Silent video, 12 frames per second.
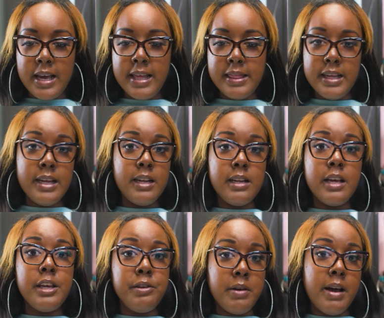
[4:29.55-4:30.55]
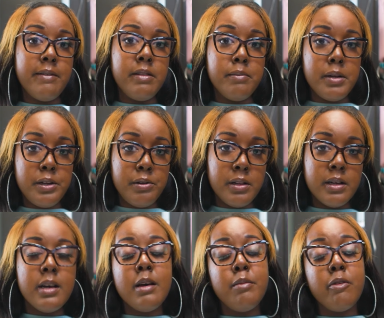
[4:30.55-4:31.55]
And then you have the medulla.
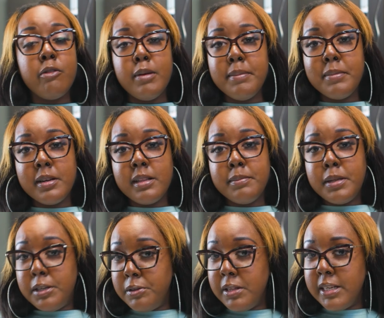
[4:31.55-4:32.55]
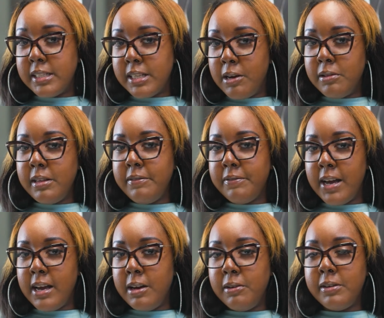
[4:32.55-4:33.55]
But remember, the medulla is only
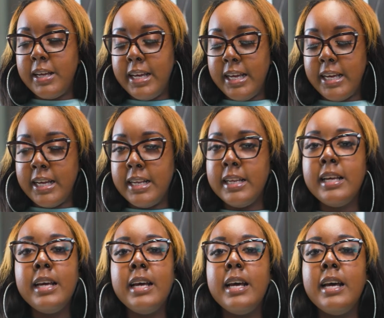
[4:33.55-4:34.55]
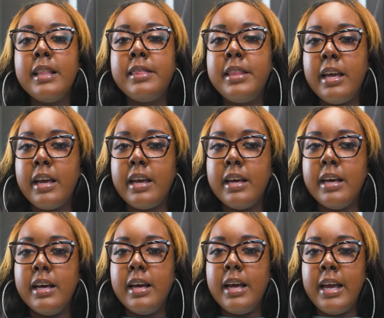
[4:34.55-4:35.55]
found in thick
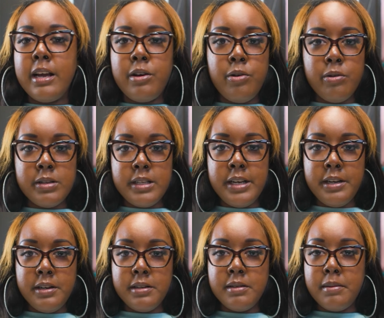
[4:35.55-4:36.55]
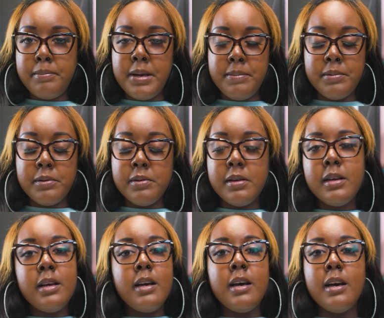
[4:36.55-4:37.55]
and coarse haired people.
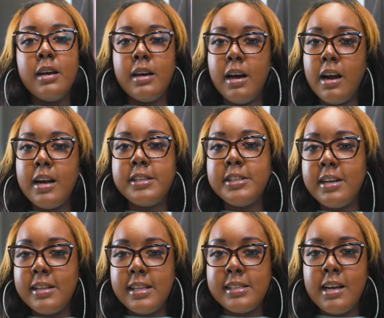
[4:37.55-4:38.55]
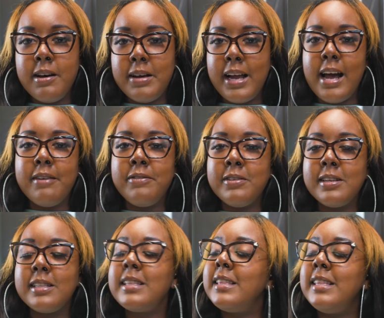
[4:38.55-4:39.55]
All right, y'all, that's all I got
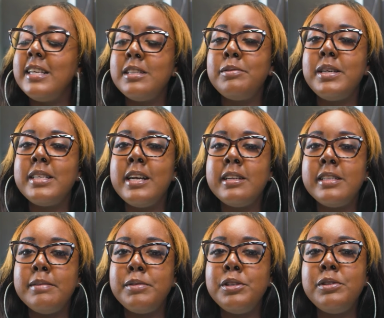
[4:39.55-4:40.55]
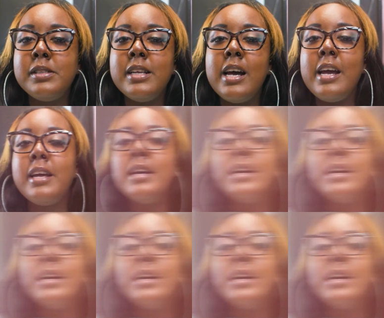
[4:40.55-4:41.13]
for this week's Hair Tip Tuesday.